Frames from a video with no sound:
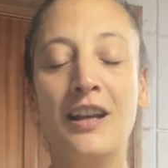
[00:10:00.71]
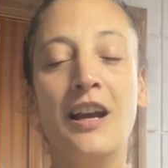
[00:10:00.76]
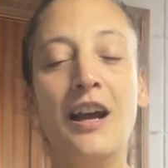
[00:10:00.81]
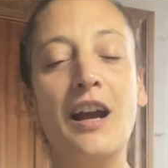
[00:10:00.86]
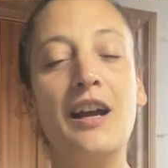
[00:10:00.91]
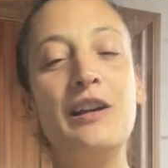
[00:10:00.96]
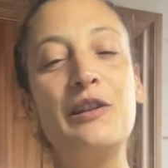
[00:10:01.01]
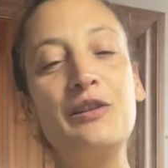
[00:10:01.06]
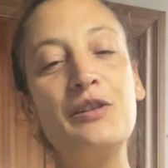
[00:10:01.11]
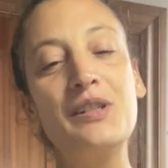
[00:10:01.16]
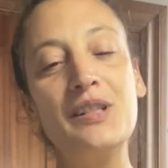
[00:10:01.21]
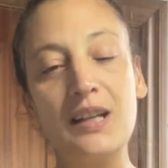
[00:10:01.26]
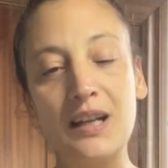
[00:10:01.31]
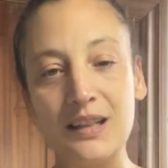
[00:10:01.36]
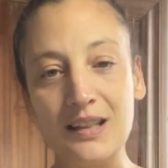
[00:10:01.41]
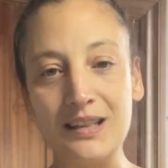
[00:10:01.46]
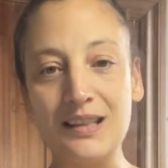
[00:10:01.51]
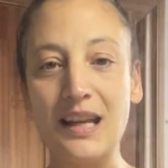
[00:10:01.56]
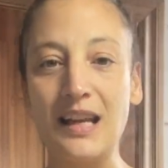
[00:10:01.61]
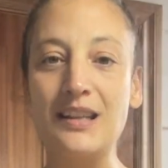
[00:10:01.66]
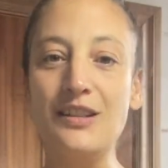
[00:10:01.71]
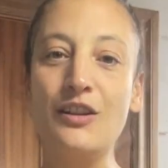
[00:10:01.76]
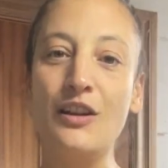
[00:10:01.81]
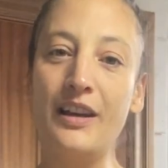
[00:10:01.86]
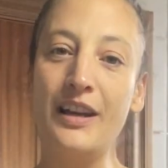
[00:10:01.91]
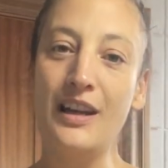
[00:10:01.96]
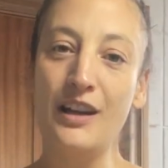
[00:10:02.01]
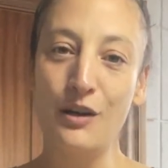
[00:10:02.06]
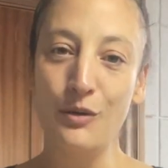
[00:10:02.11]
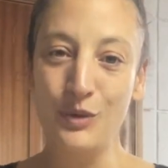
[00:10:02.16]
I understand it takes a
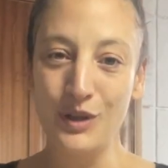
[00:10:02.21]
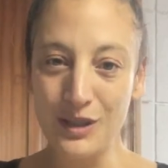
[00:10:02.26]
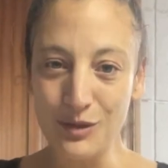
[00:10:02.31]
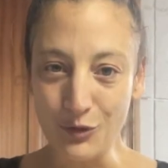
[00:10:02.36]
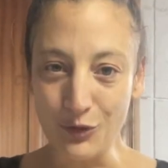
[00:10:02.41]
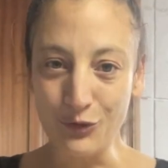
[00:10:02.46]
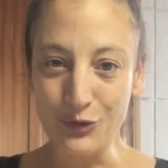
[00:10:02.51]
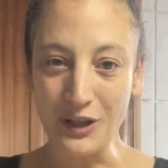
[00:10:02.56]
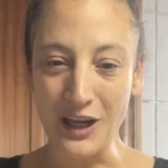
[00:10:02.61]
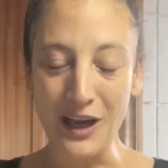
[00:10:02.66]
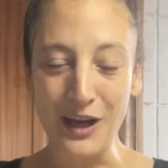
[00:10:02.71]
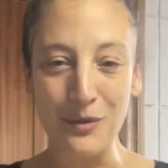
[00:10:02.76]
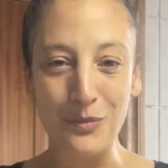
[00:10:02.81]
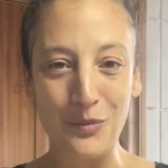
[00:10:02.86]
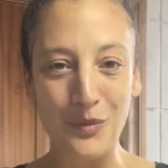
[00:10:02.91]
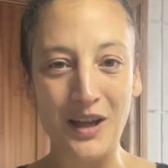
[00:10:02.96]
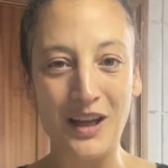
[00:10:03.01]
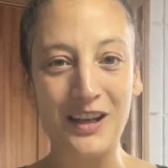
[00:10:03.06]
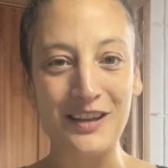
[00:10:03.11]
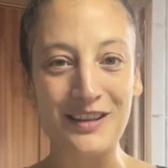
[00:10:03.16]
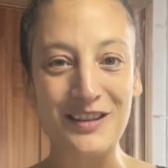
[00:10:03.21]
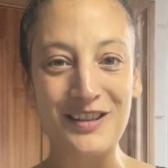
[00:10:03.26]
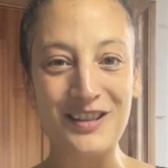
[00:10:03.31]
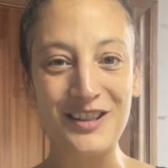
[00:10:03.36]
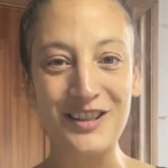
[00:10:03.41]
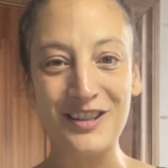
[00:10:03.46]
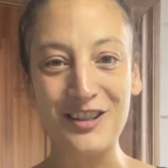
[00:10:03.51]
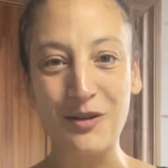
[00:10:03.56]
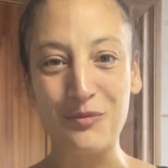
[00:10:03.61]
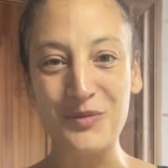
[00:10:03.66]
little bit of time and it's
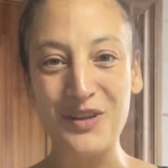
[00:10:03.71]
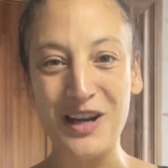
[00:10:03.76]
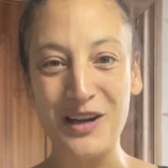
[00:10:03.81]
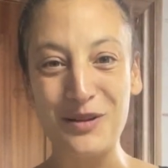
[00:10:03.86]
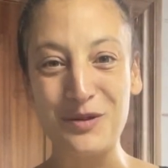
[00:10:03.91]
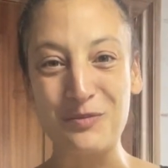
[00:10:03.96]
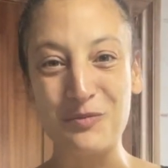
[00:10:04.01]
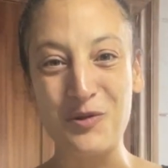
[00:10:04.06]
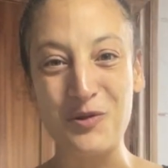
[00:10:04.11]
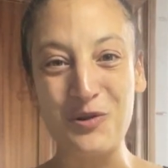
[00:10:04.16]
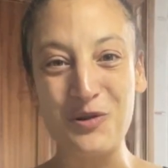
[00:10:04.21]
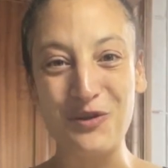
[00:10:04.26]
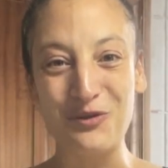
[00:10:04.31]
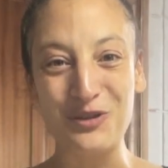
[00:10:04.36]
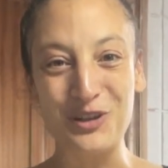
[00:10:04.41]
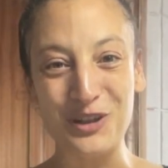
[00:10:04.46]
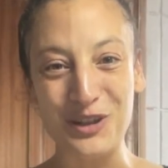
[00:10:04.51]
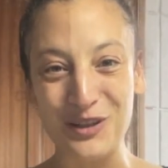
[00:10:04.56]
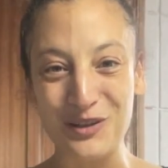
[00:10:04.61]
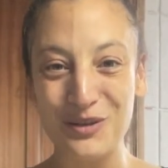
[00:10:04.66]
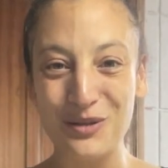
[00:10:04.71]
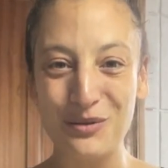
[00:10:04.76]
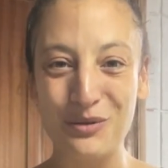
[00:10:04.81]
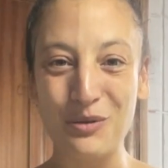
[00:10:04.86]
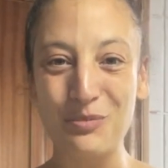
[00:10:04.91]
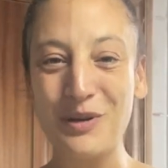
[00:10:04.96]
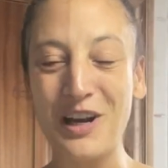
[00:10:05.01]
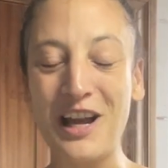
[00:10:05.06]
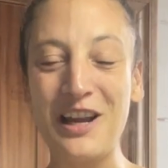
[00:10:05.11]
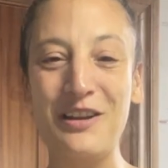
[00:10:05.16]
sometimes more convenient to
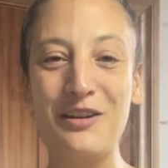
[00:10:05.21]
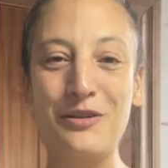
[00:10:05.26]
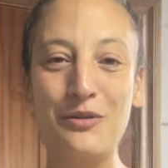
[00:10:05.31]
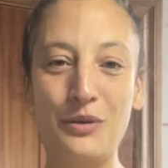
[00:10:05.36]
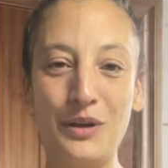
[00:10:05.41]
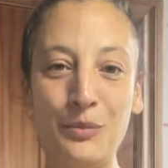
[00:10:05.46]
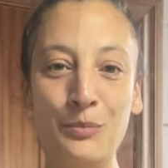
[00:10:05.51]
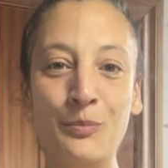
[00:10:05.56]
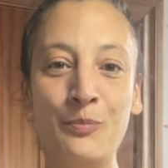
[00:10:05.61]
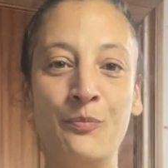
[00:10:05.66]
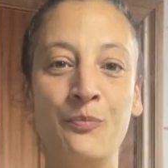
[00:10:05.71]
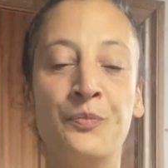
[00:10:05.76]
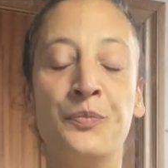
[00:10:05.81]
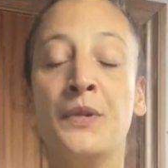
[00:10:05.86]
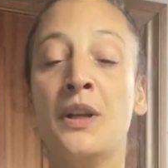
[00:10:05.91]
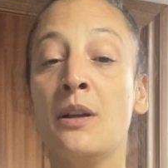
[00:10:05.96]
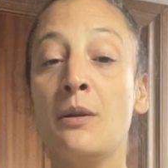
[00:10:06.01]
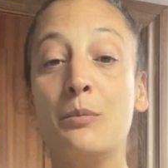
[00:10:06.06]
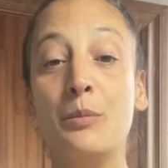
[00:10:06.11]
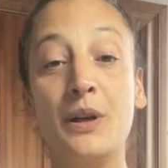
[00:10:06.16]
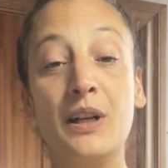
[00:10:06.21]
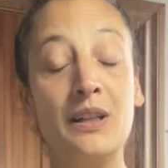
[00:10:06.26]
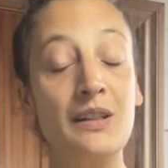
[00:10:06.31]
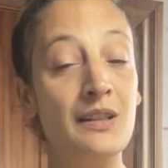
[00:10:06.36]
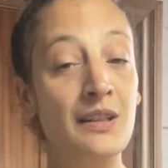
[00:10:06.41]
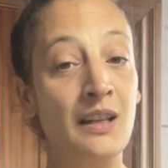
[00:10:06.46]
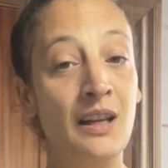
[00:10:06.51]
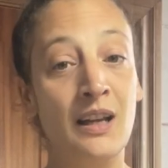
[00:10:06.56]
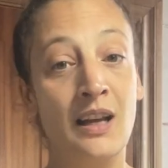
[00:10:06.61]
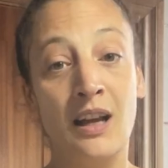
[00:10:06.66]
apply a cream, but
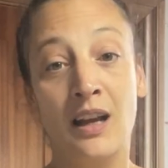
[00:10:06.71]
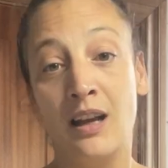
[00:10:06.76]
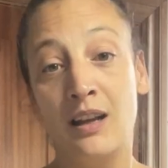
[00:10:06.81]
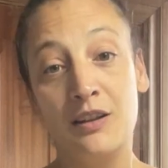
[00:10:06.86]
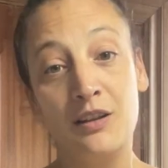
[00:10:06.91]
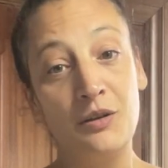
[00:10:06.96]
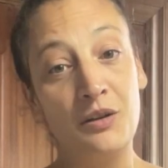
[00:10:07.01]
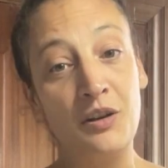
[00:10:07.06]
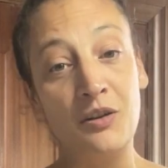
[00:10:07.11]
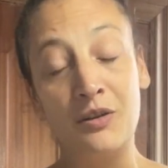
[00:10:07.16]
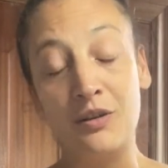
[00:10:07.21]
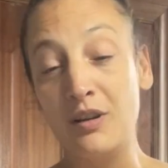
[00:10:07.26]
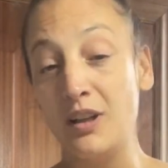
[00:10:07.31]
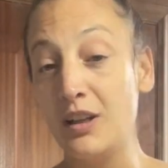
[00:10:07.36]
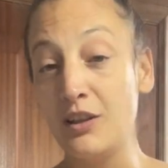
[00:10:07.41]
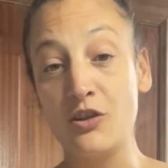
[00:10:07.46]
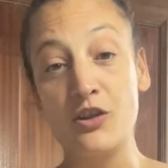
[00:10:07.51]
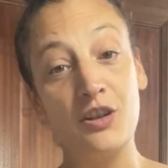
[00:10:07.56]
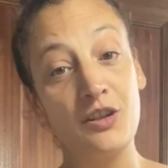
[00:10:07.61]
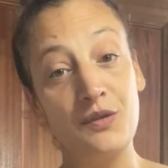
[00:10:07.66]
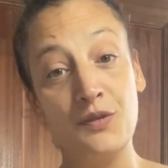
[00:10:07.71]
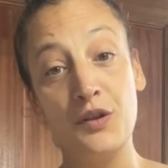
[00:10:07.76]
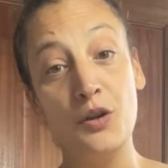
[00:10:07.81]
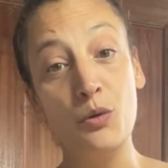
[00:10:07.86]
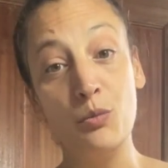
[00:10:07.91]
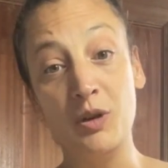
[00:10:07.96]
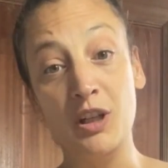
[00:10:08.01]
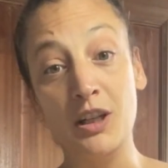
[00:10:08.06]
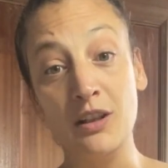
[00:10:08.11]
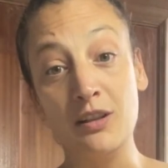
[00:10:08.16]
you know, it's just a few
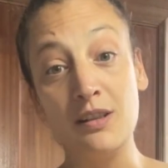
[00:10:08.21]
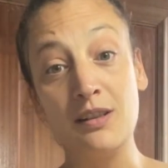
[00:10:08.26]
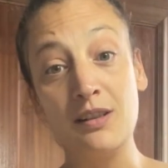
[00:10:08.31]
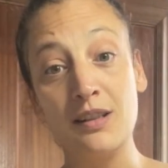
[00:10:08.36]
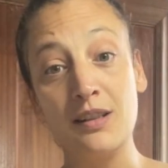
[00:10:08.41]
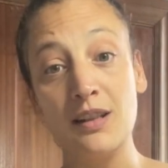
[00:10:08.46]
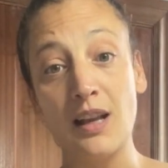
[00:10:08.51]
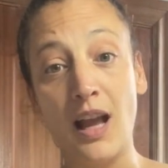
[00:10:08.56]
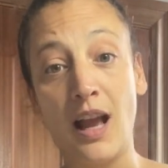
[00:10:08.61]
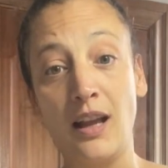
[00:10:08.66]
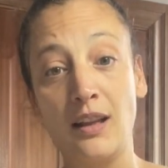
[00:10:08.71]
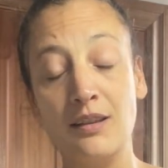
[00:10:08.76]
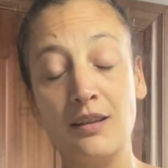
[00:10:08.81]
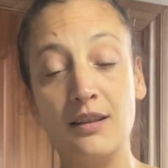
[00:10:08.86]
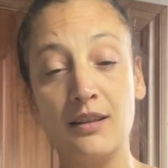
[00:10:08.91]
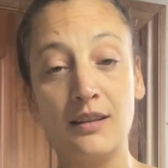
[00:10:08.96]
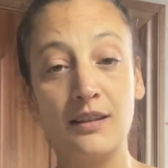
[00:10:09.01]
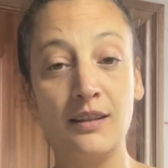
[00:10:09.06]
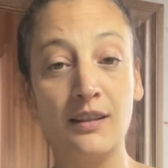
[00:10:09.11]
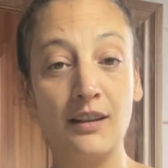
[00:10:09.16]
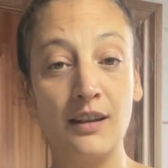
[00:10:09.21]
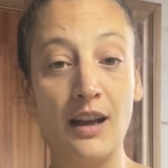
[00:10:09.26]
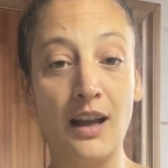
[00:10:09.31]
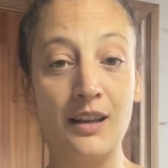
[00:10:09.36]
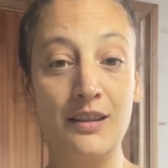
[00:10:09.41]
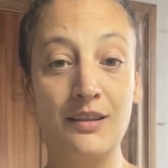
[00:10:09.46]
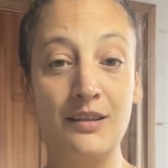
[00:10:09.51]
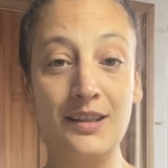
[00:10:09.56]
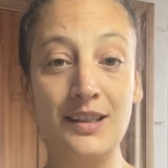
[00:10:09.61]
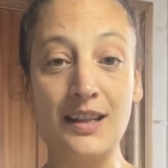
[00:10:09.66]
minutes and at
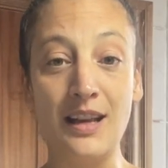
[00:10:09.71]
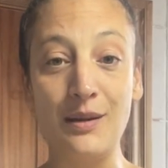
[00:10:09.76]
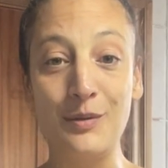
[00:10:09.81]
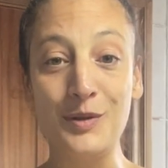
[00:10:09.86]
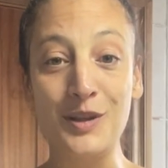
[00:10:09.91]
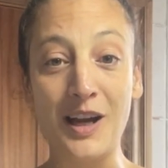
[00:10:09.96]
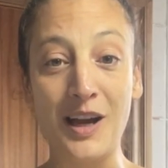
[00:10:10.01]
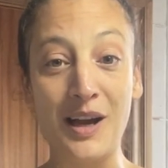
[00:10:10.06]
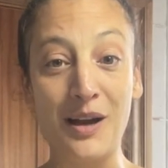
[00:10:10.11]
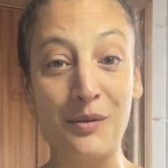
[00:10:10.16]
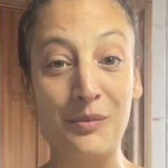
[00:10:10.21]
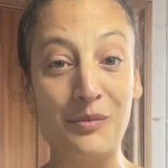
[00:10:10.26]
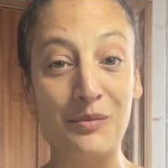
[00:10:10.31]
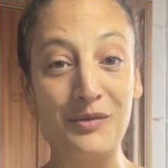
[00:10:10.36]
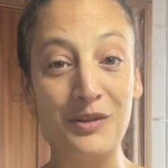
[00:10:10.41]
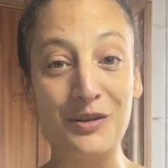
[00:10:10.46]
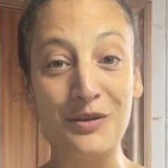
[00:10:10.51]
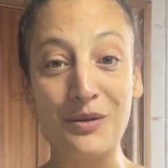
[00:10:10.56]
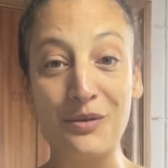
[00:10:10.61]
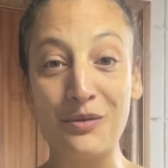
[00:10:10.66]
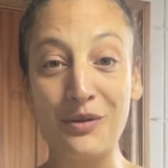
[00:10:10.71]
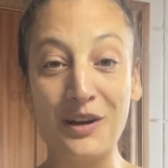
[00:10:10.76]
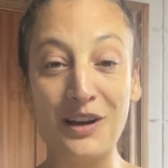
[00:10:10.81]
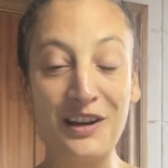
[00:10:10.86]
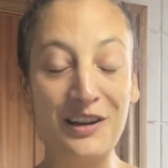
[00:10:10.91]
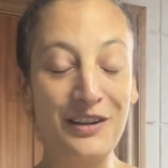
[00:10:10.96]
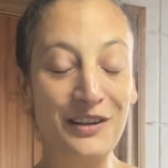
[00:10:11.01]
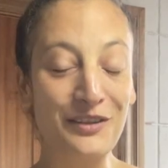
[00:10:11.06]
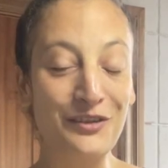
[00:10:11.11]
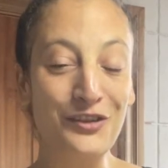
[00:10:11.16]
the same time, you're really
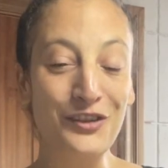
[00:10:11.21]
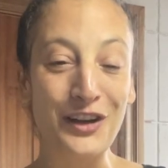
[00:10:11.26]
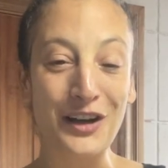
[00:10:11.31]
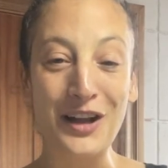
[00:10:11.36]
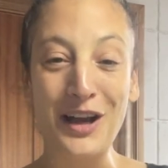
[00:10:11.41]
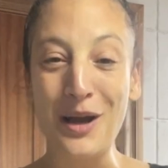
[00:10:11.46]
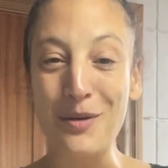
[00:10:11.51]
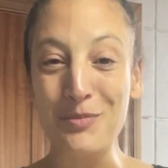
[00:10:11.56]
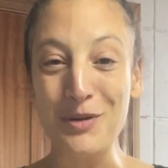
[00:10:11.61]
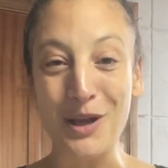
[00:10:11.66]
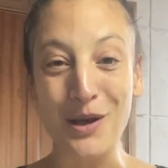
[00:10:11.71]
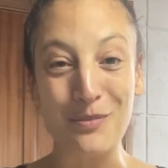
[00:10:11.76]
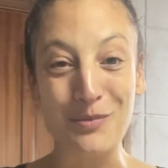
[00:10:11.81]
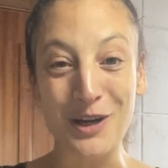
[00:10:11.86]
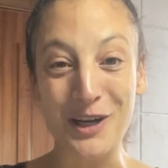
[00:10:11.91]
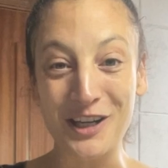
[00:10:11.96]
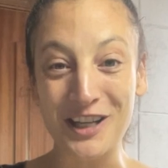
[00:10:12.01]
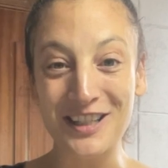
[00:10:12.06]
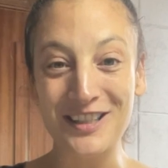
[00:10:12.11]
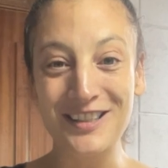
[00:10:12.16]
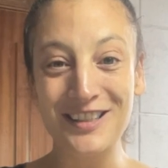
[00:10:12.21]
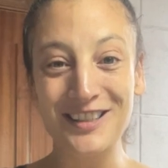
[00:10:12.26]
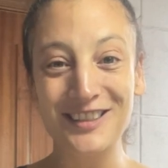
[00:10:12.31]
gonna feel happy about it.